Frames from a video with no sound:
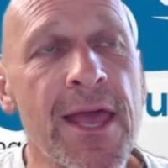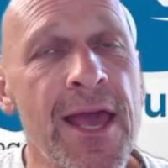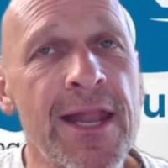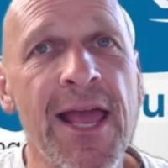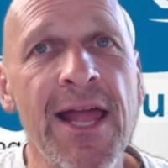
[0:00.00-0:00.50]

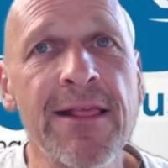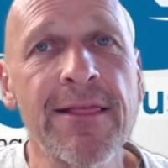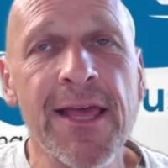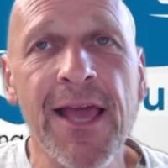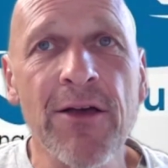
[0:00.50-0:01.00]
And
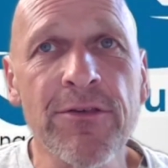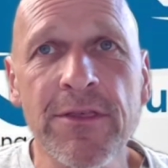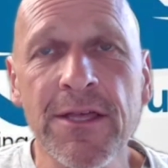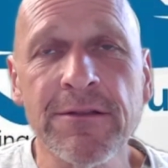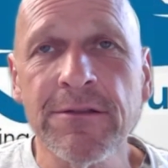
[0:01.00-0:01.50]
anything else
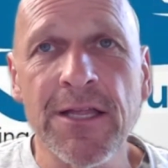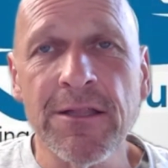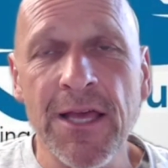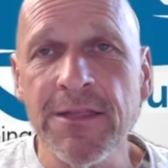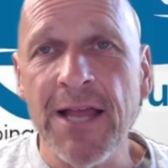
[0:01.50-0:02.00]

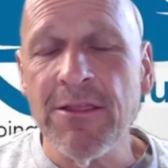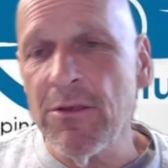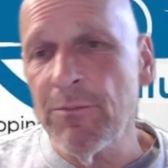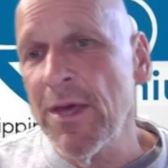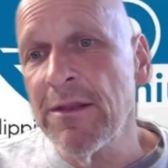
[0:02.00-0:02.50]
that
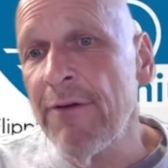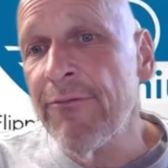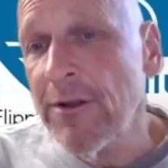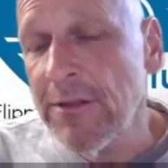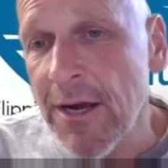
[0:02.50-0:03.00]
should be enough
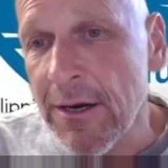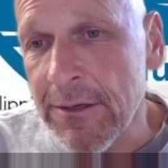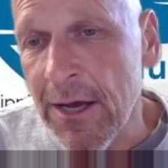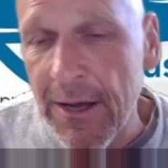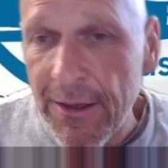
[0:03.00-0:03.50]
right there.
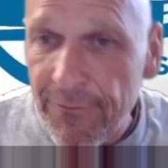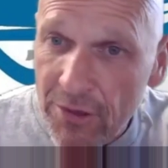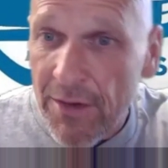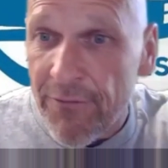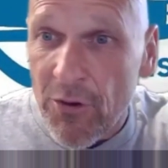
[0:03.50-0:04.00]

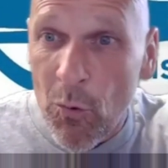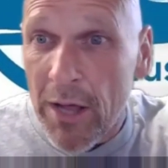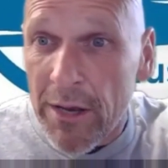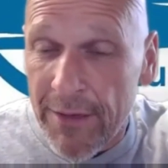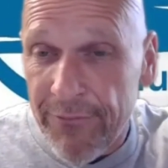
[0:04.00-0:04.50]
If you
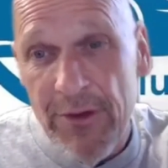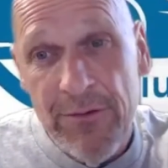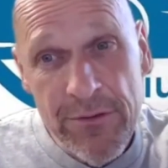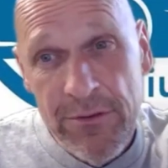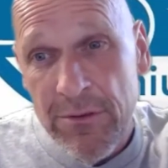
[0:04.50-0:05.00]
want, if
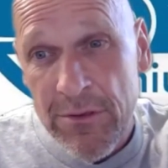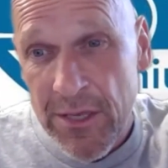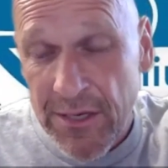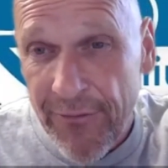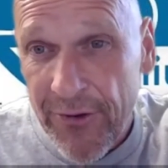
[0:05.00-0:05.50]
there's
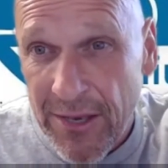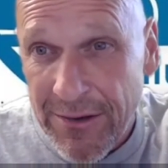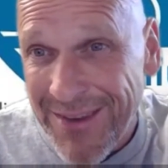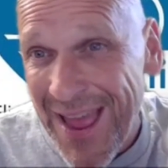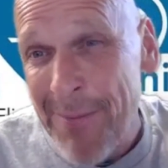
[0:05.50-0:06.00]

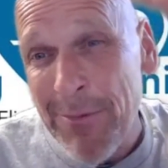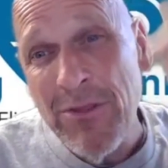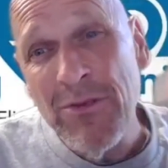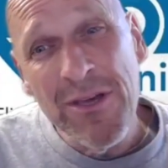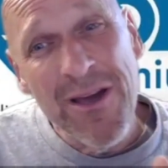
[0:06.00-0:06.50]
significant
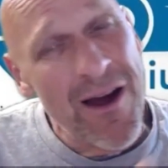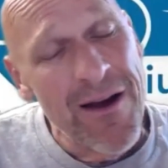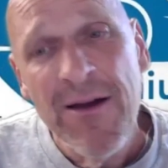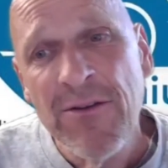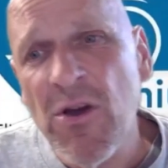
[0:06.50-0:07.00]
damage to the
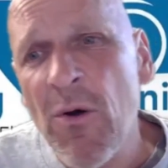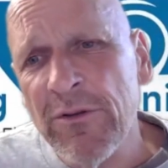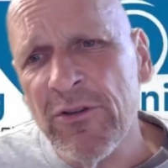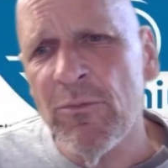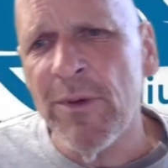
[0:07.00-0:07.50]
car, show
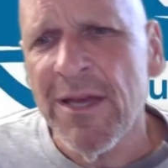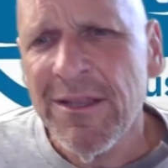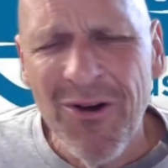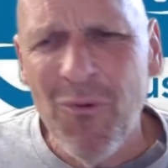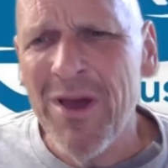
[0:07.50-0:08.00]
it to me.
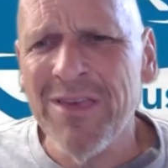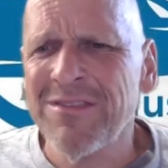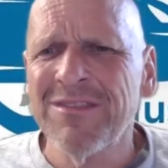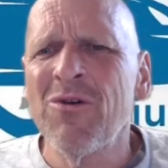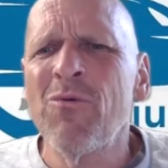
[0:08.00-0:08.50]
Don't
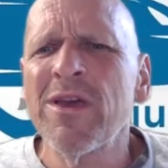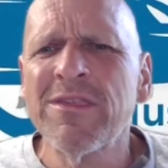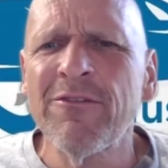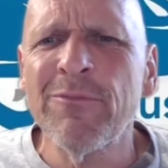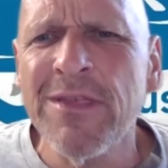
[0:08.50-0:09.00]
waste
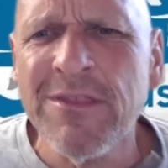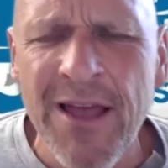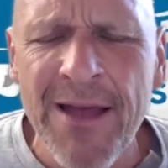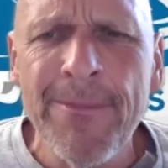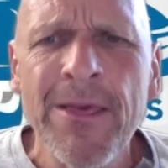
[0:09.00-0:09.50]
everybody's
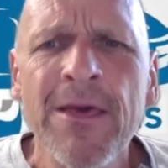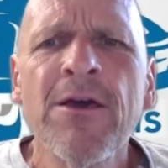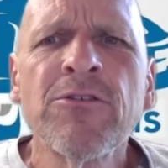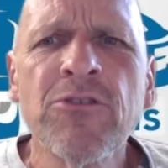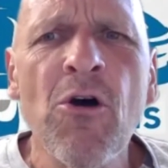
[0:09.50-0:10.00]
time.
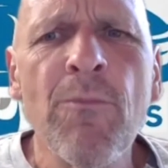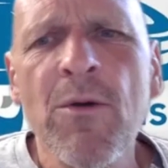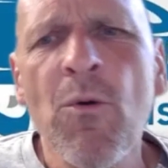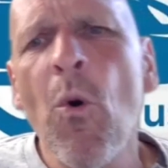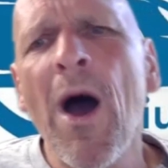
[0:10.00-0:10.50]
Show me
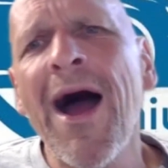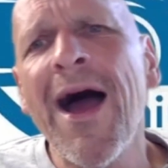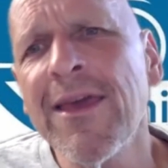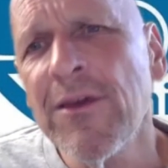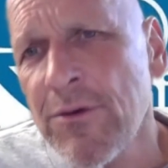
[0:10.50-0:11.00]

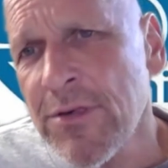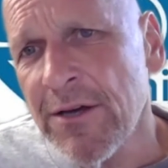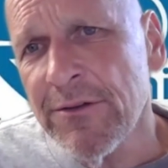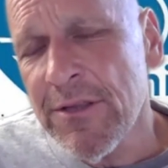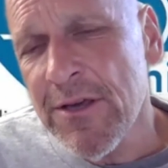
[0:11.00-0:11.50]
why you're
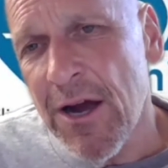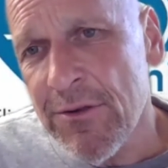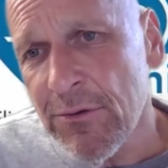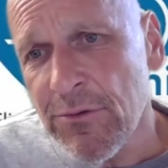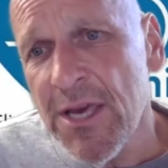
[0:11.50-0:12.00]
selling this car
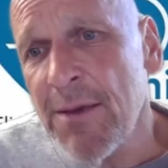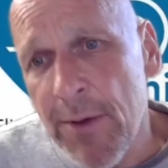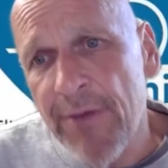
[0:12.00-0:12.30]
so cheap.